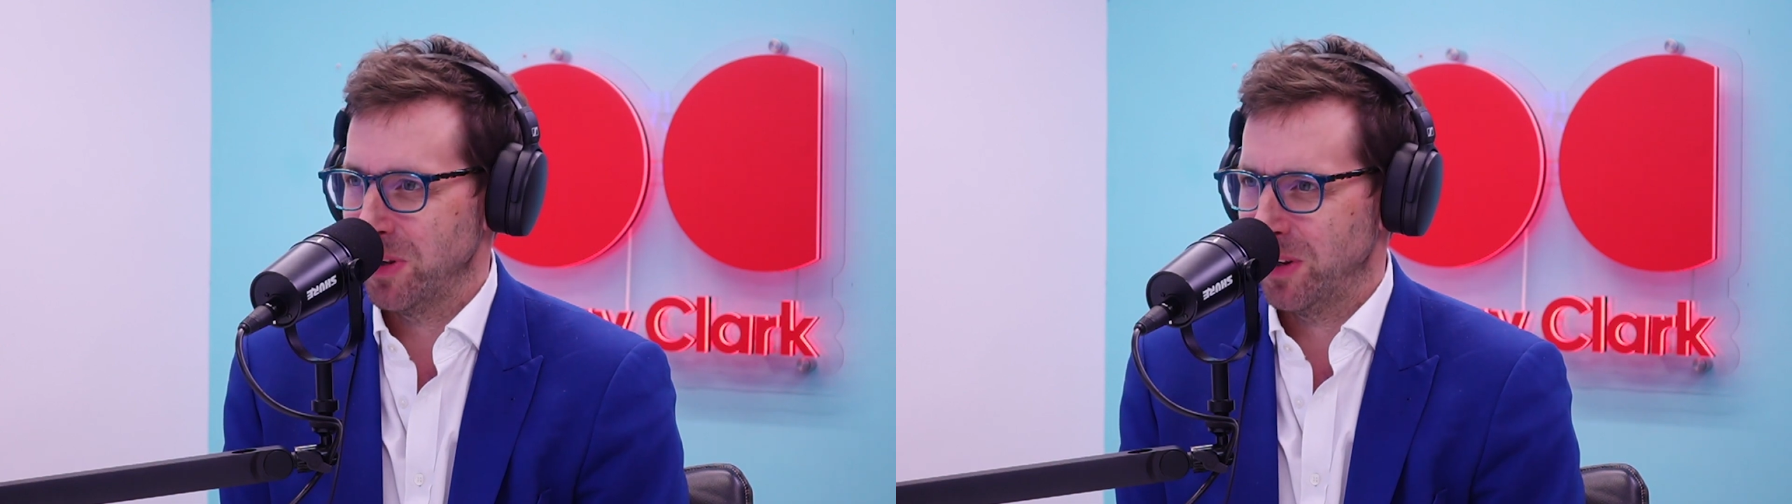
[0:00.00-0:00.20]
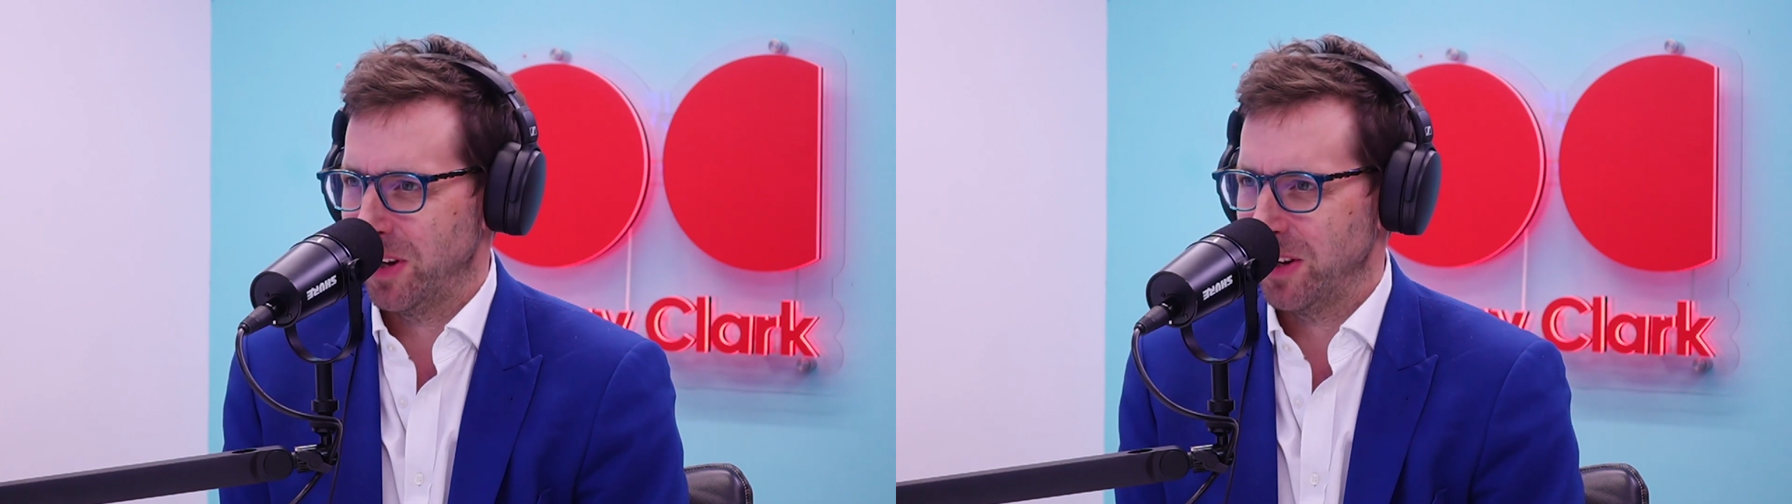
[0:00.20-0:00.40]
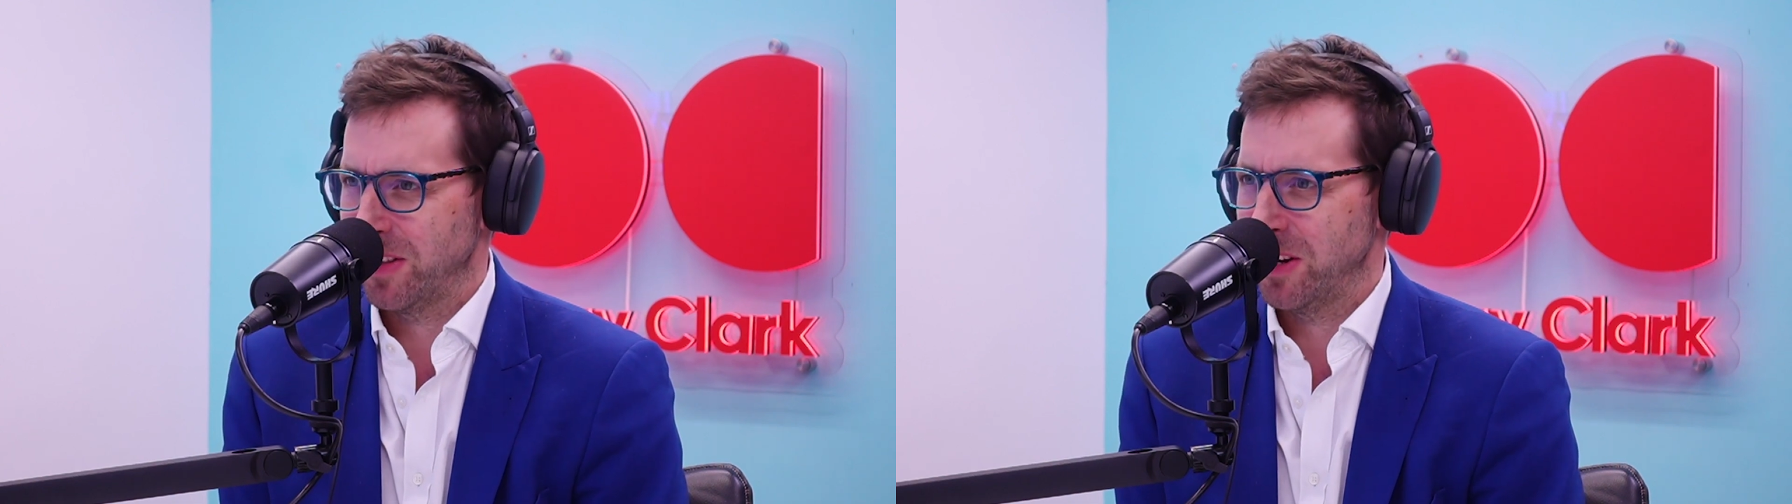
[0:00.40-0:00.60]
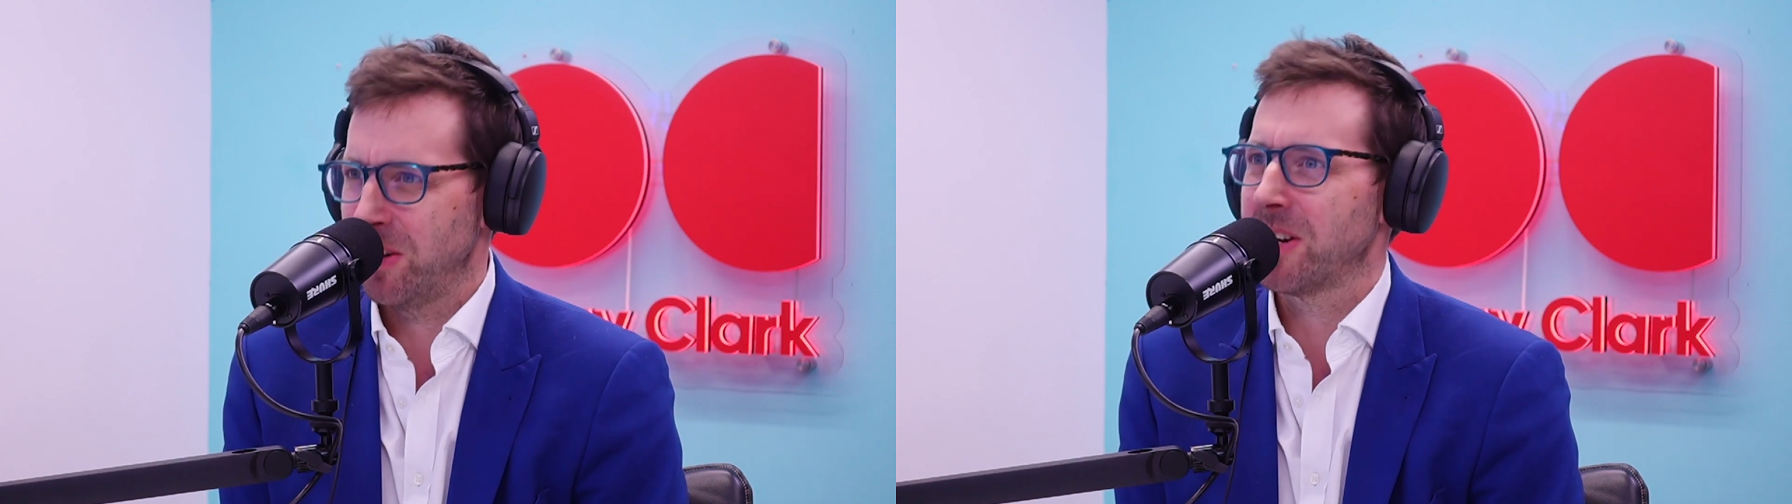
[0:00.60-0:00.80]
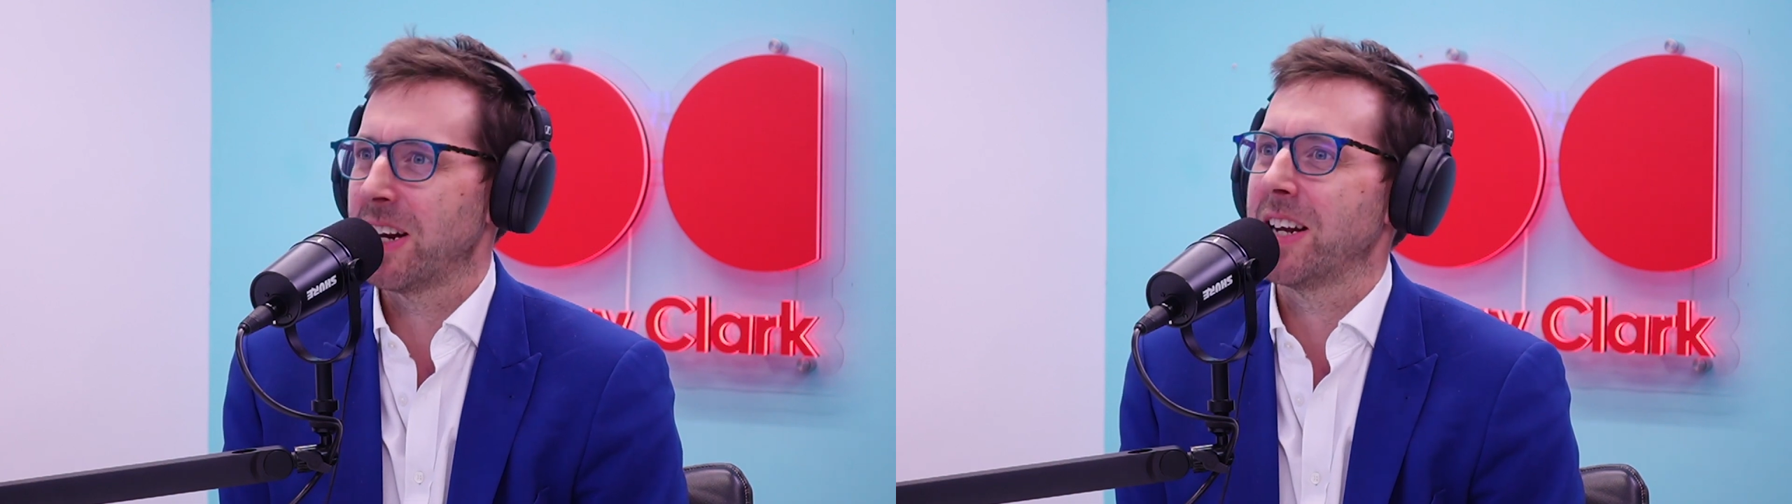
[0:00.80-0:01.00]
They're
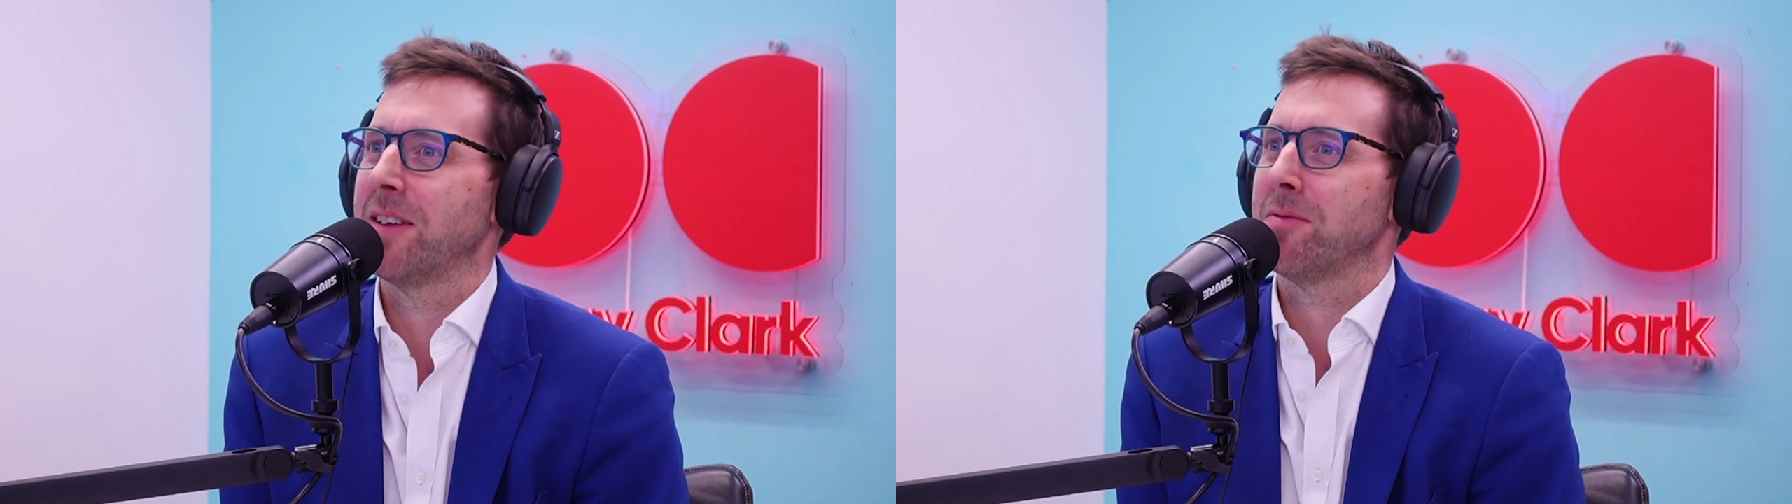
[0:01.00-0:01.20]
not getting